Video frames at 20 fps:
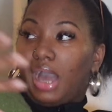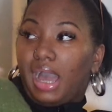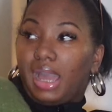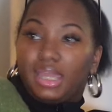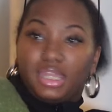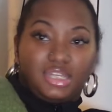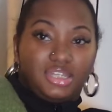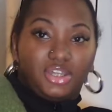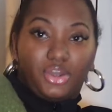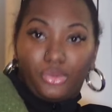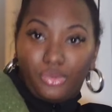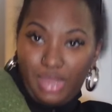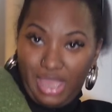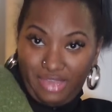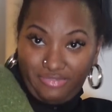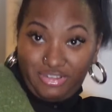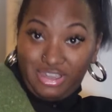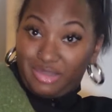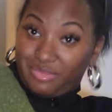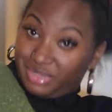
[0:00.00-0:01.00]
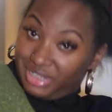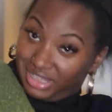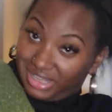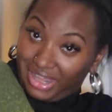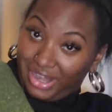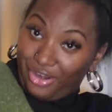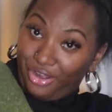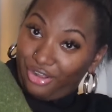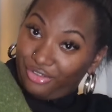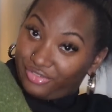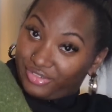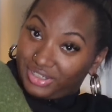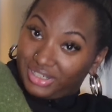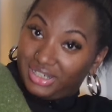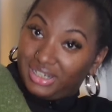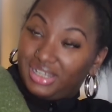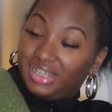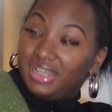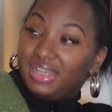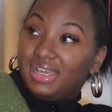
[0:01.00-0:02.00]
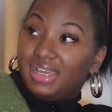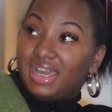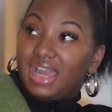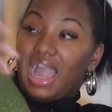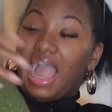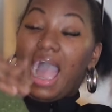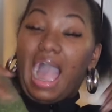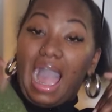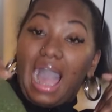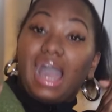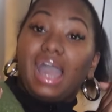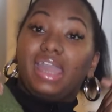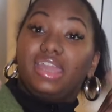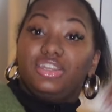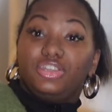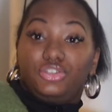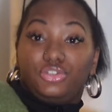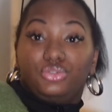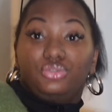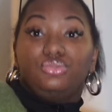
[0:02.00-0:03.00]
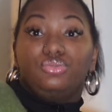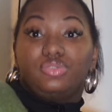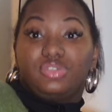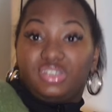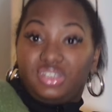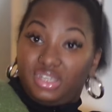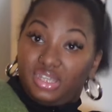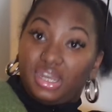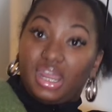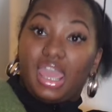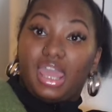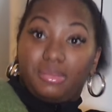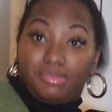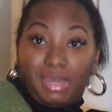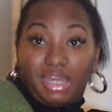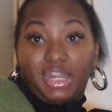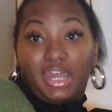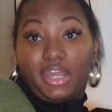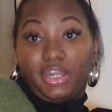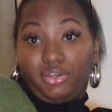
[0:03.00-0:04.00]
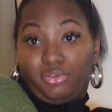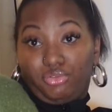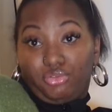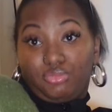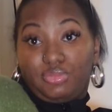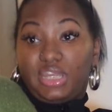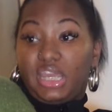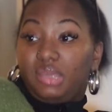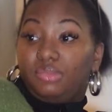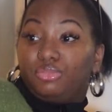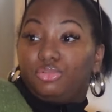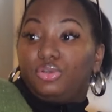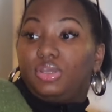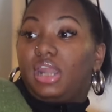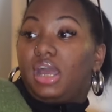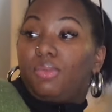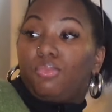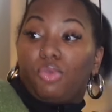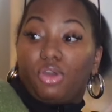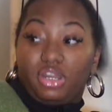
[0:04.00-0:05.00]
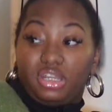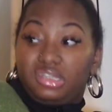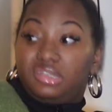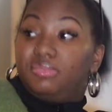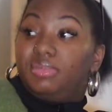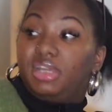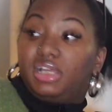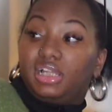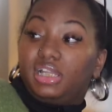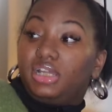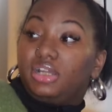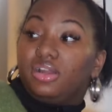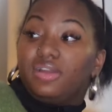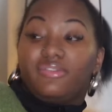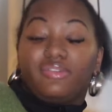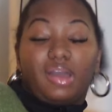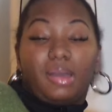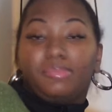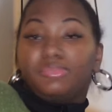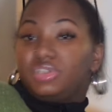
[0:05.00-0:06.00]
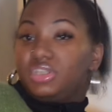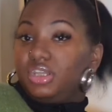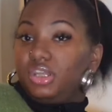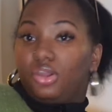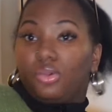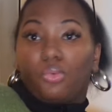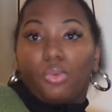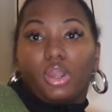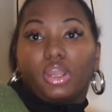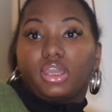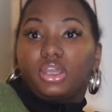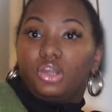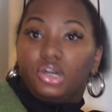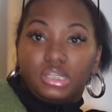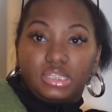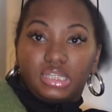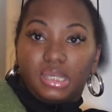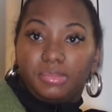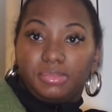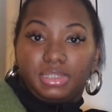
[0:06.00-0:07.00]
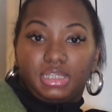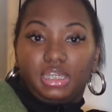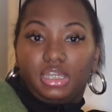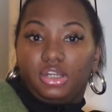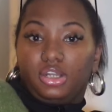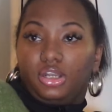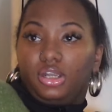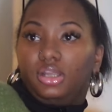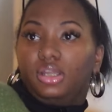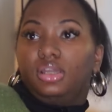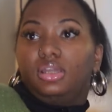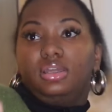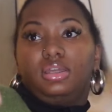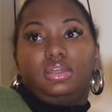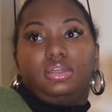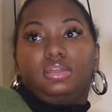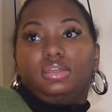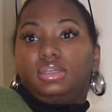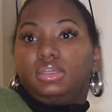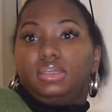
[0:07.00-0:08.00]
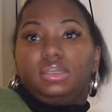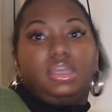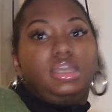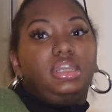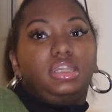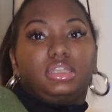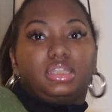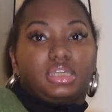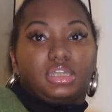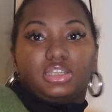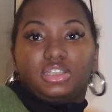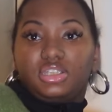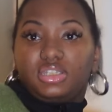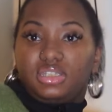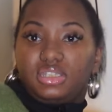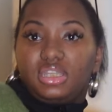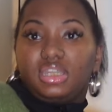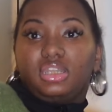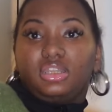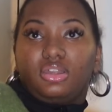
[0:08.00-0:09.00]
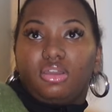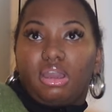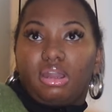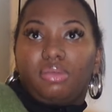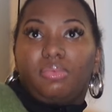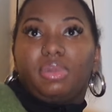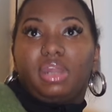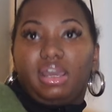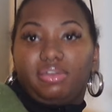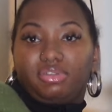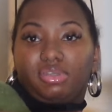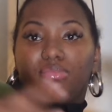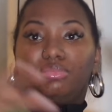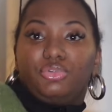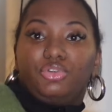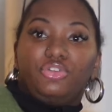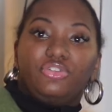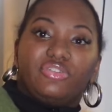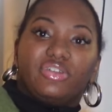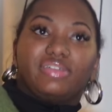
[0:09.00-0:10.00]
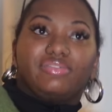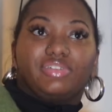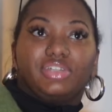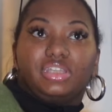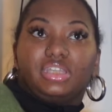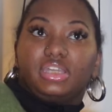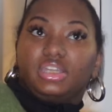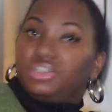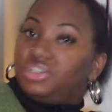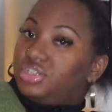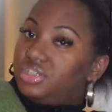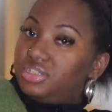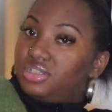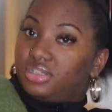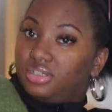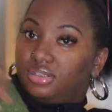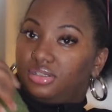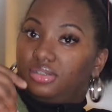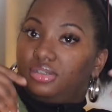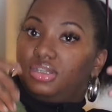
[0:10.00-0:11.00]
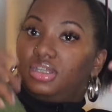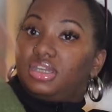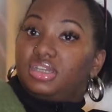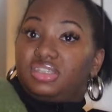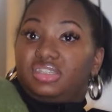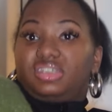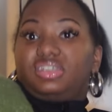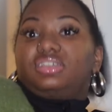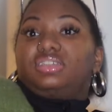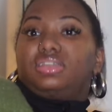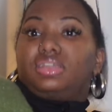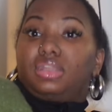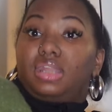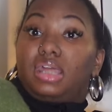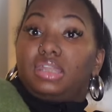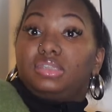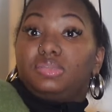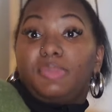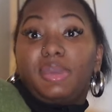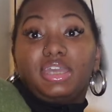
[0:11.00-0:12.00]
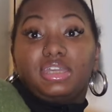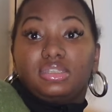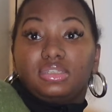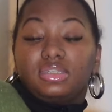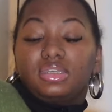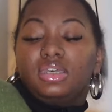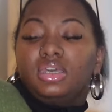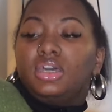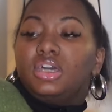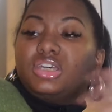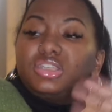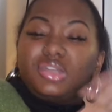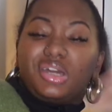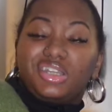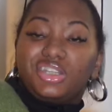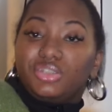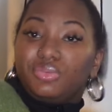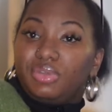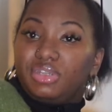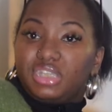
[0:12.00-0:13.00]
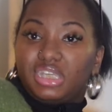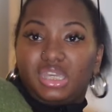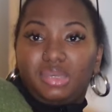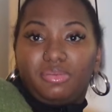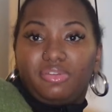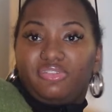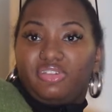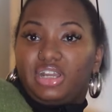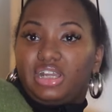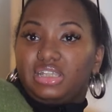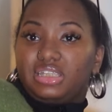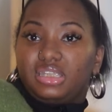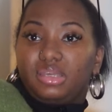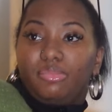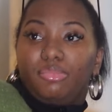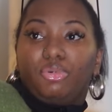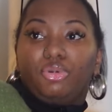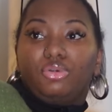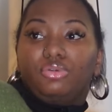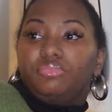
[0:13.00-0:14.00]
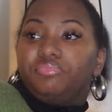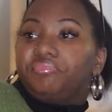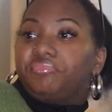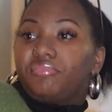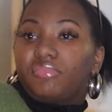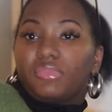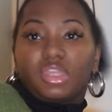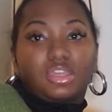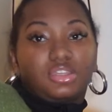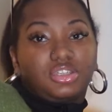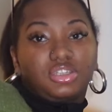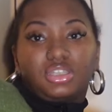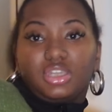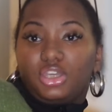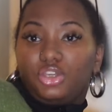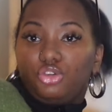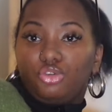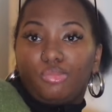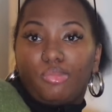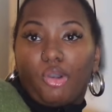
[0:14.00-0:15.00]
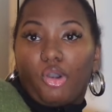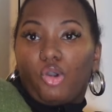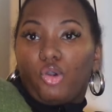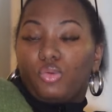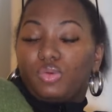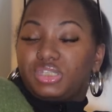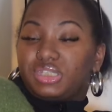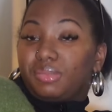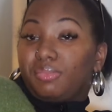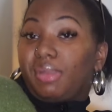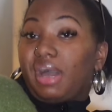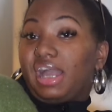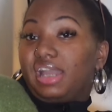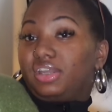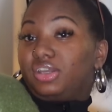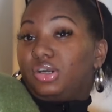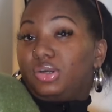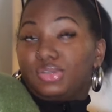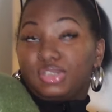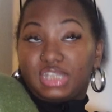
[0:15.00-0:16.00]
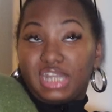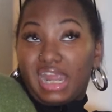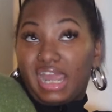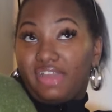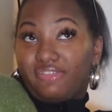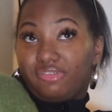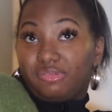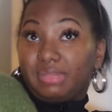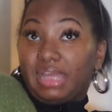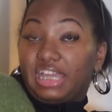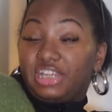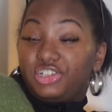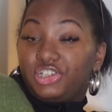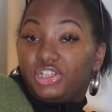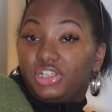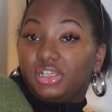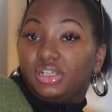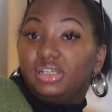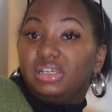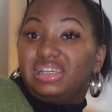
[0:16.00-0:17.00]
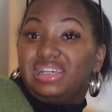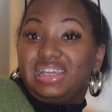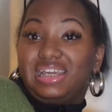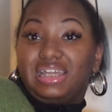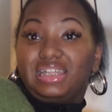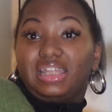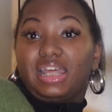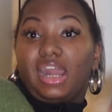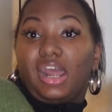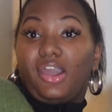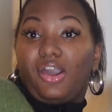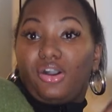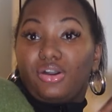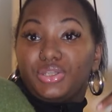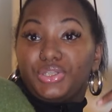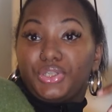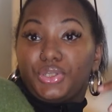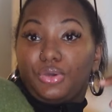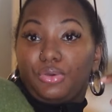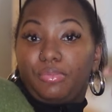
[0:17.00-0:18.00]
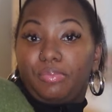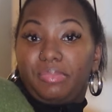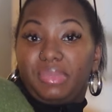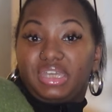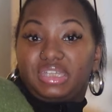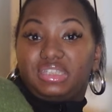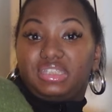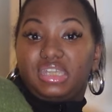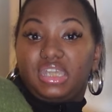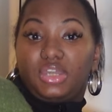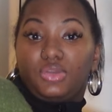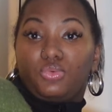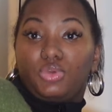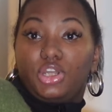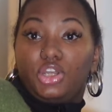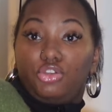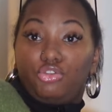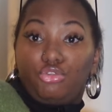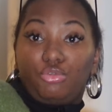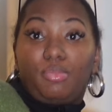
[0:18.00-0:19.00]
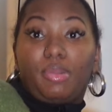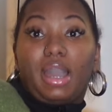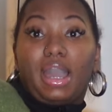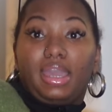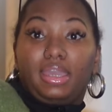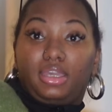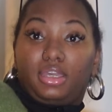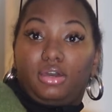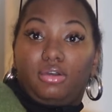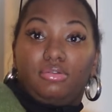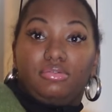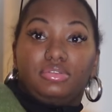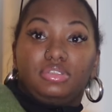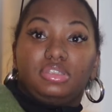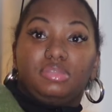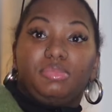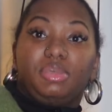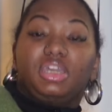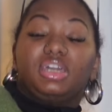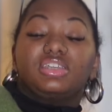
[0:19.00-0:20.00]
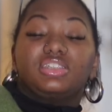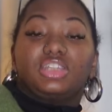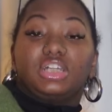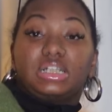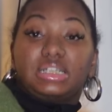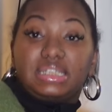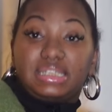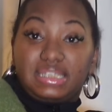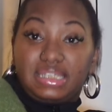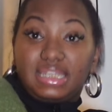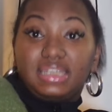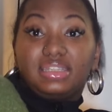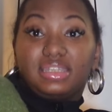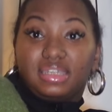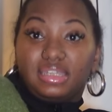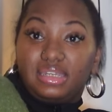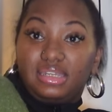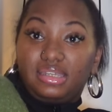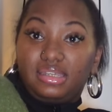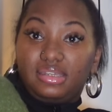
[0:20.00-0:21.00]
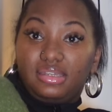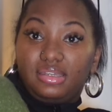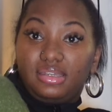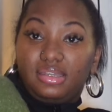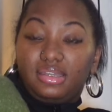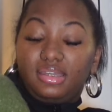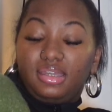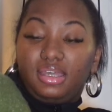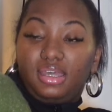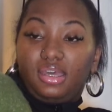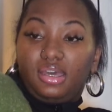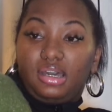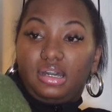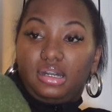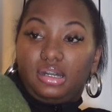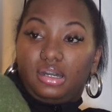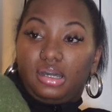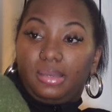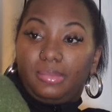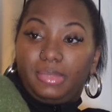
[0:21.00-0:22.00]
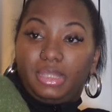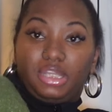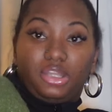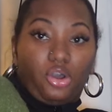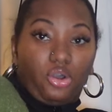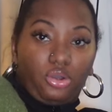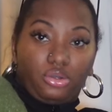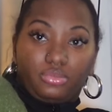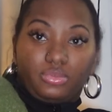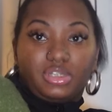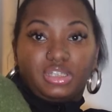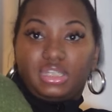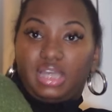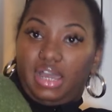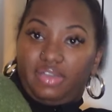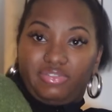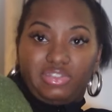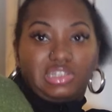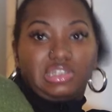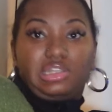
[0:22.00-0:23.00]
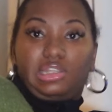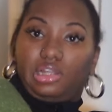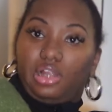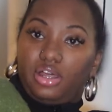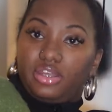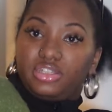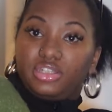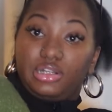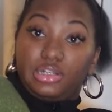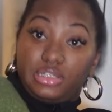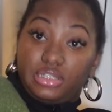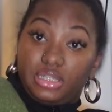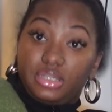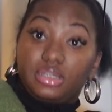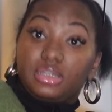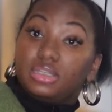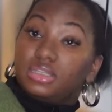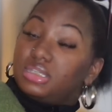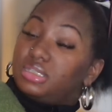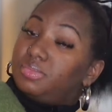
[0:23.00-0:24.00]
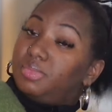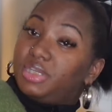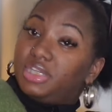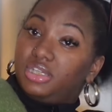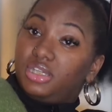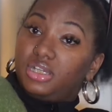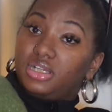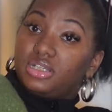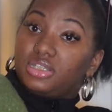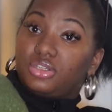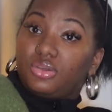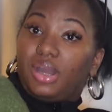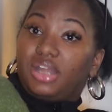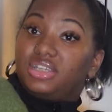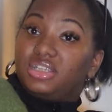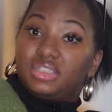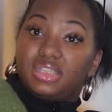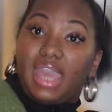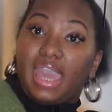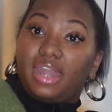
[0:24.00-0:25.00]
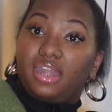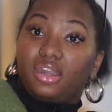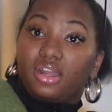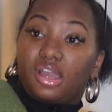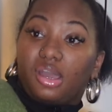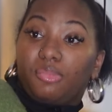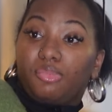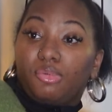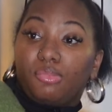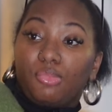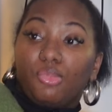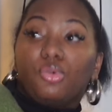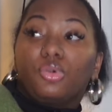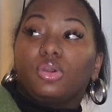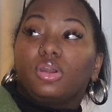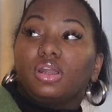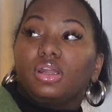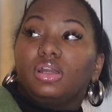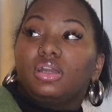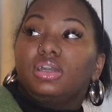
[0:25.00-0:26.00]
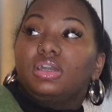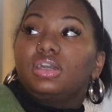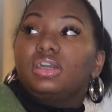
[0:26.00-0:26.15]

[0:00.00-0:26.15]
I don't have company that often, I do sit at my dining room table and I want it to be clear if I'm sitting there working on something or anything, just sitting there. I don't want to have to move everything just to exist in that space. So I just want to keep it very simple. Just a cute bowl with some pine cones that I had from last year that I also mixed in with new pine cones because they're scented. And the old ones obviously lost their scent because it's been years. So I just added a couple more